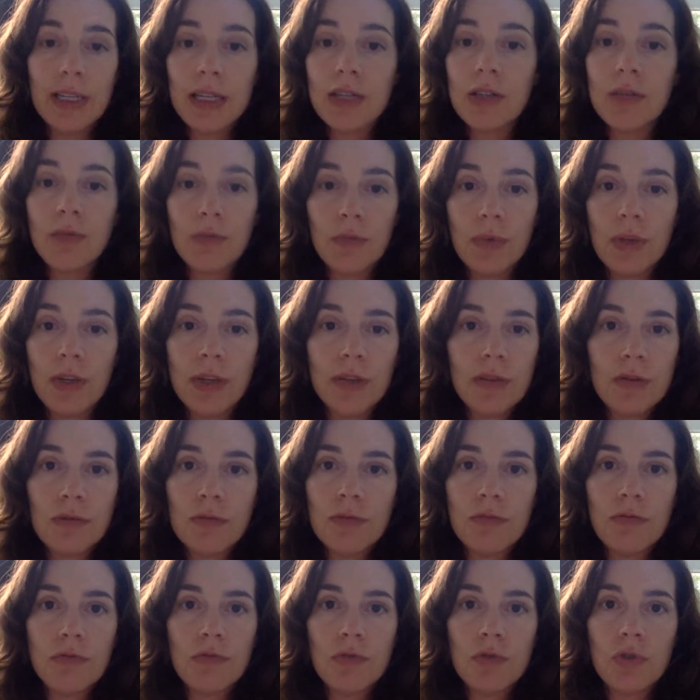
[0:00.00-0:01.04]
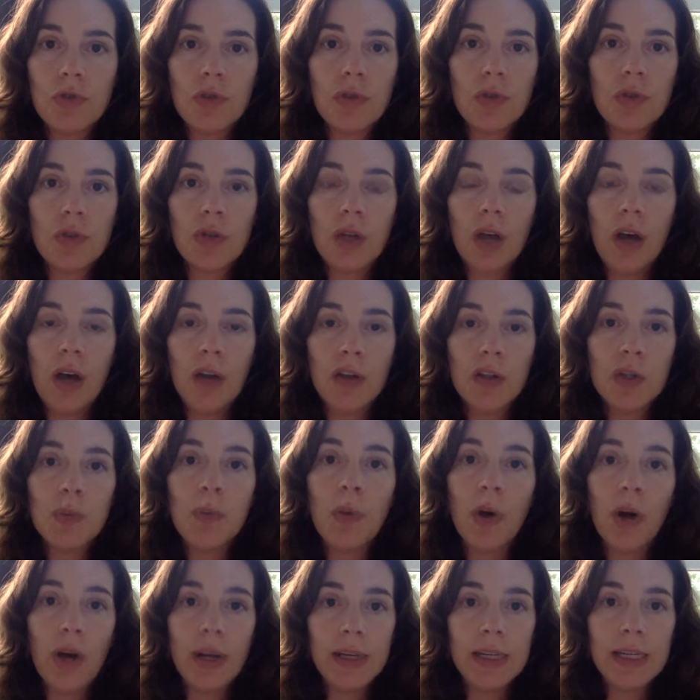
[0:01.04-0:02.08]
it's just
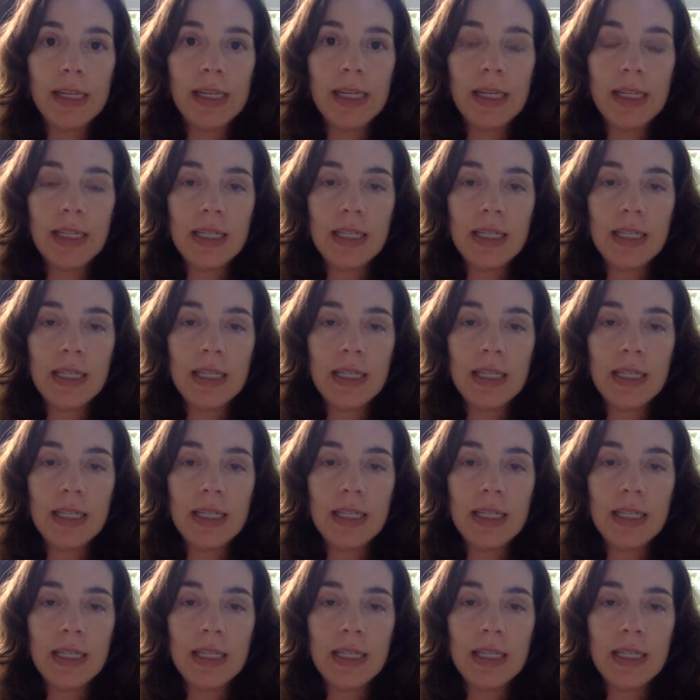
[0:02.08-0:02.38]
spawning